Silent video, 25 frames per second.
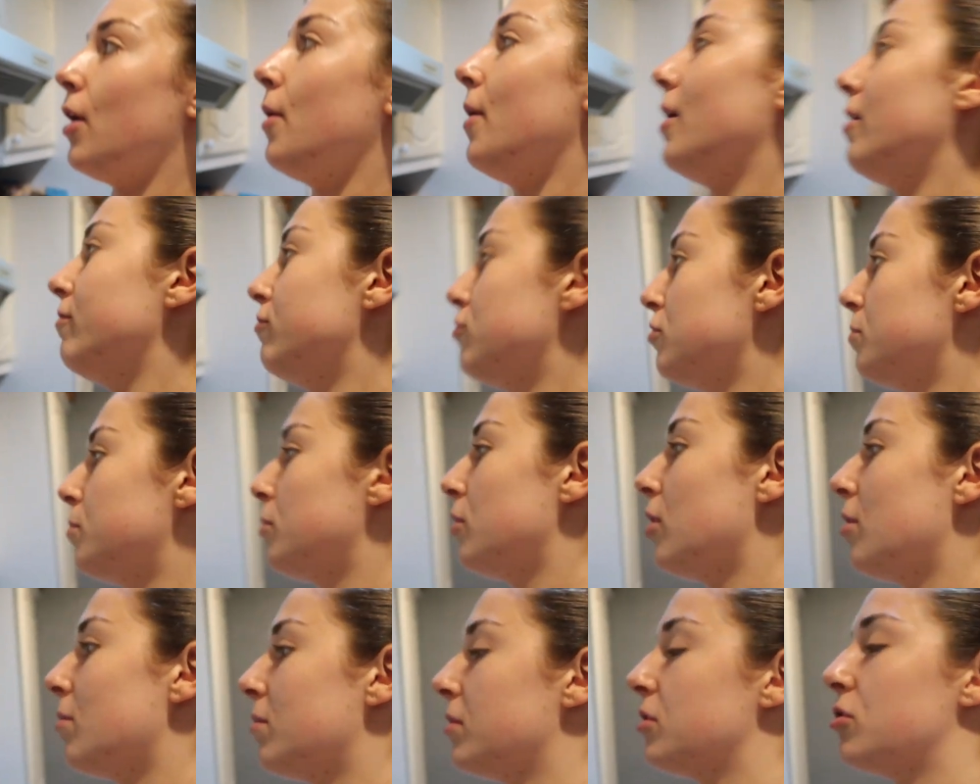I've just
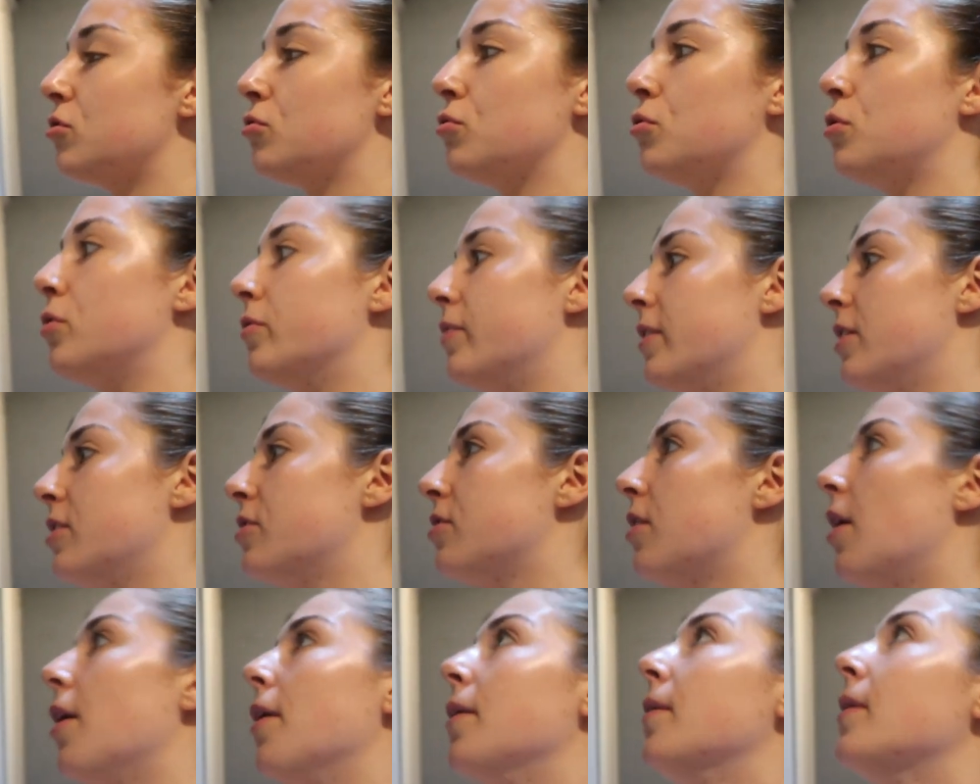put it on a story,
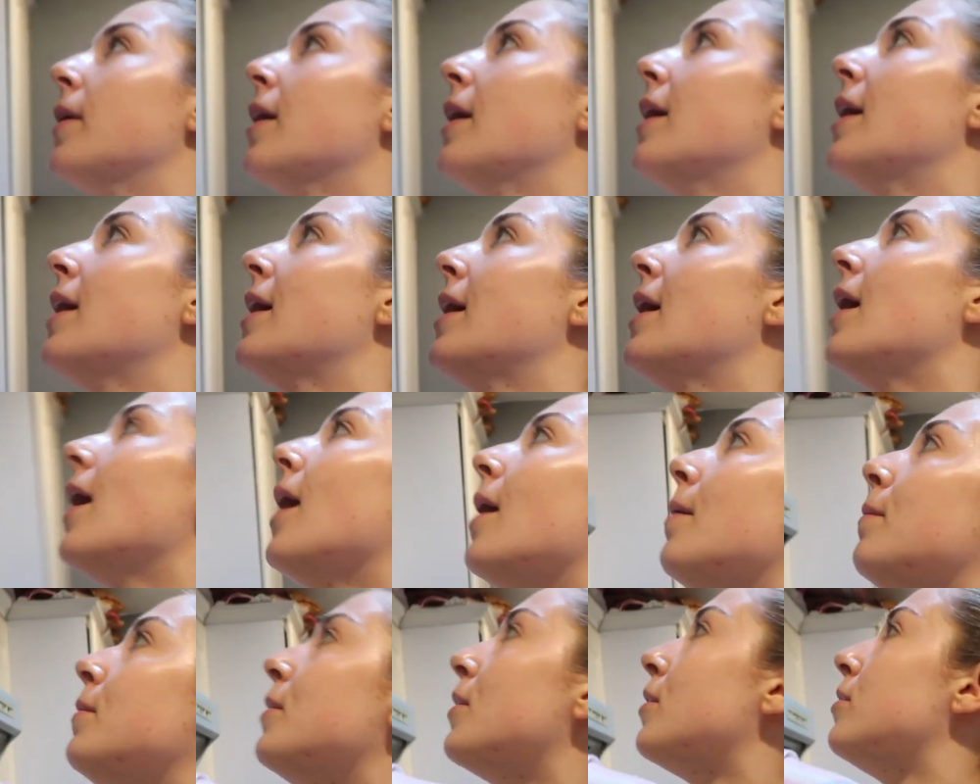so
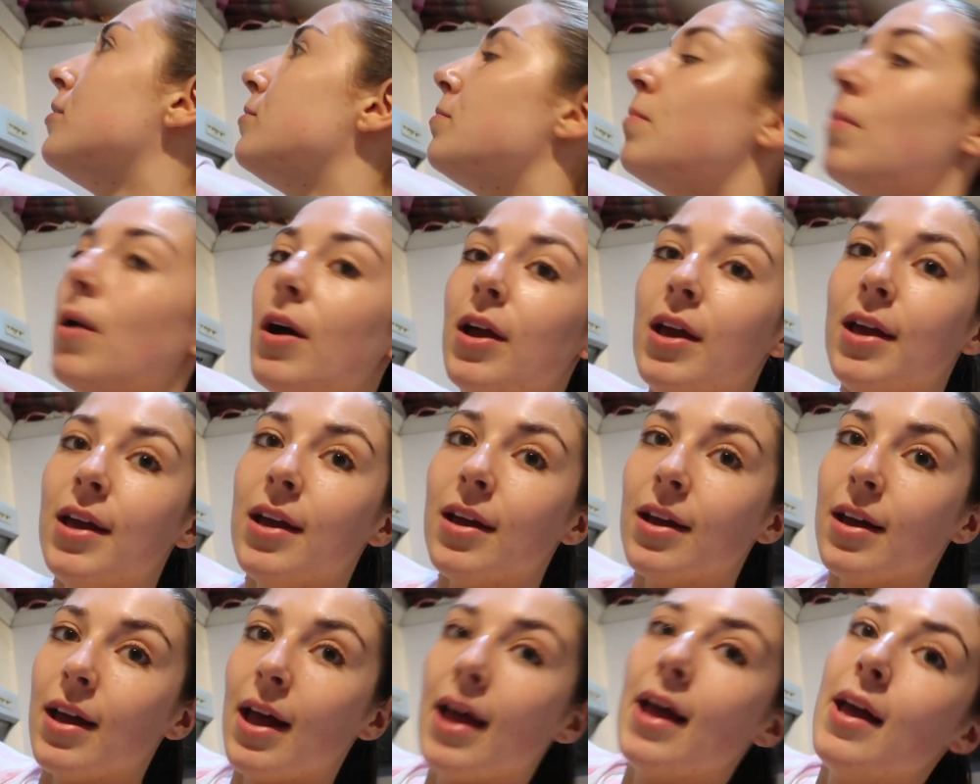you guys might
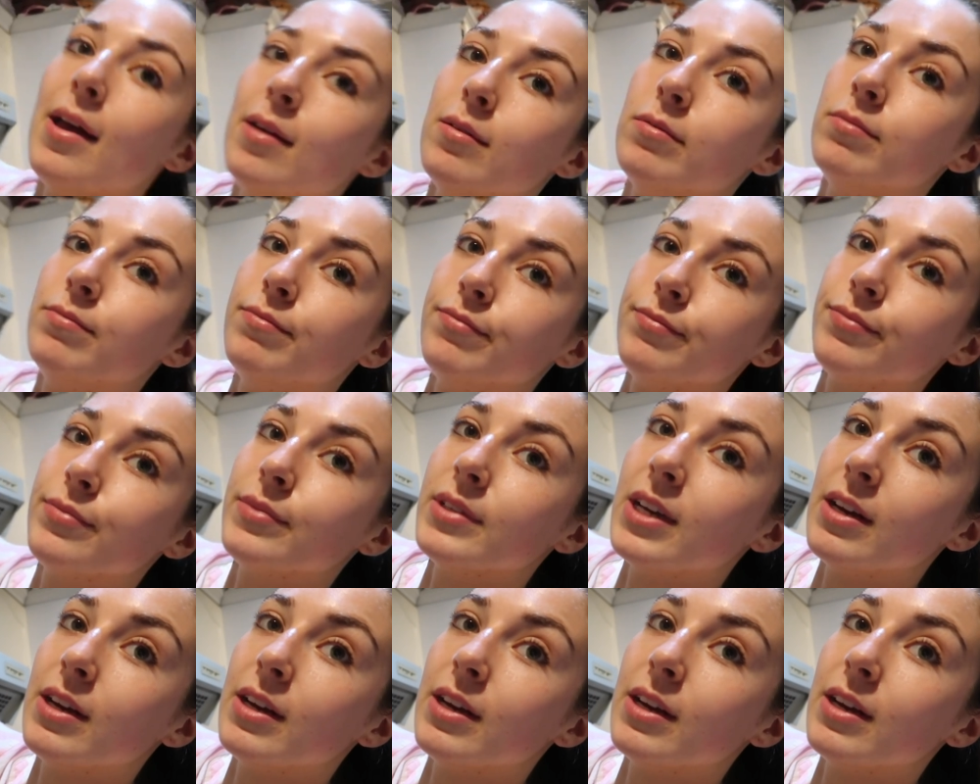have